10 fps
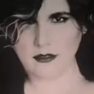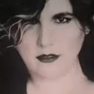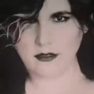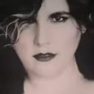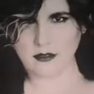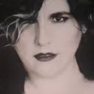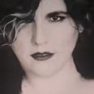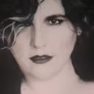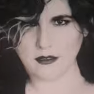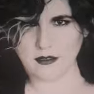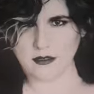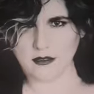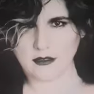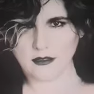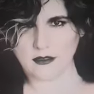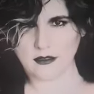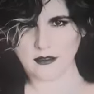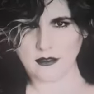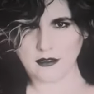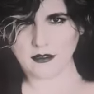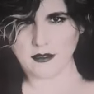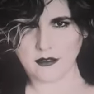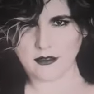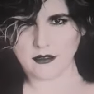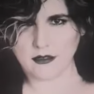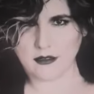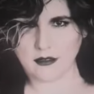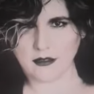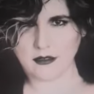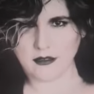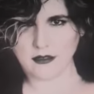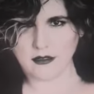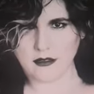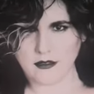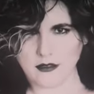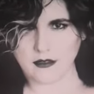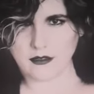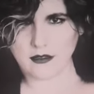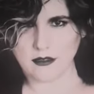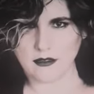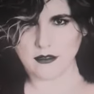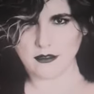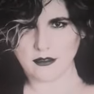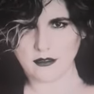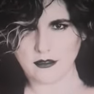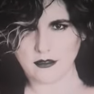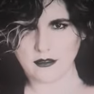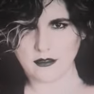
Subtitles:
one, because I understand that photos are just photos and they're just a